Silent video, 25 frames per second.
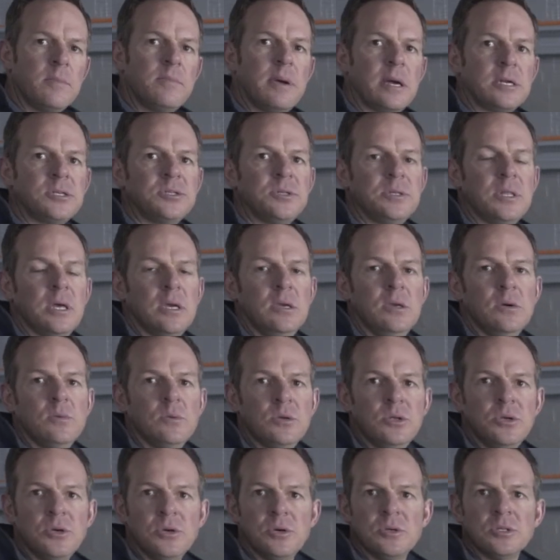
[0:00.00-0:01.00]
battery that you
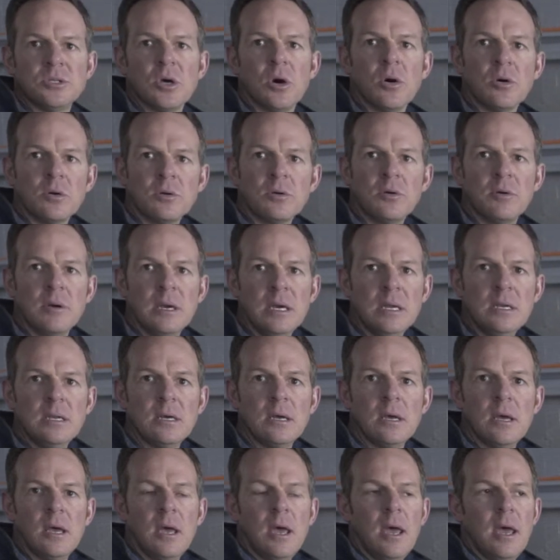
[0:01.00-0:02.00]
would use on-grid
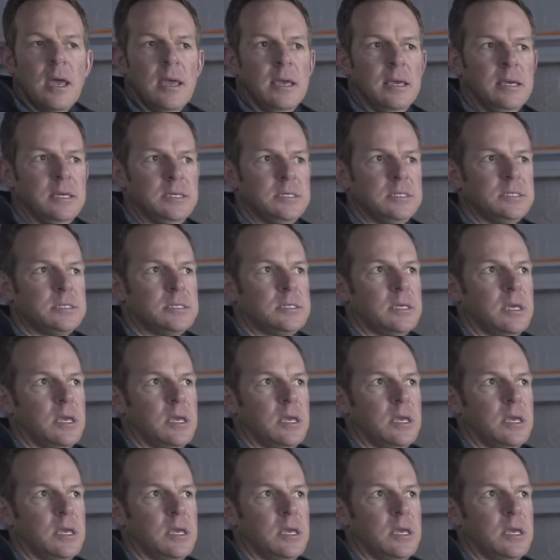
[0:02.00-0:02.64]
is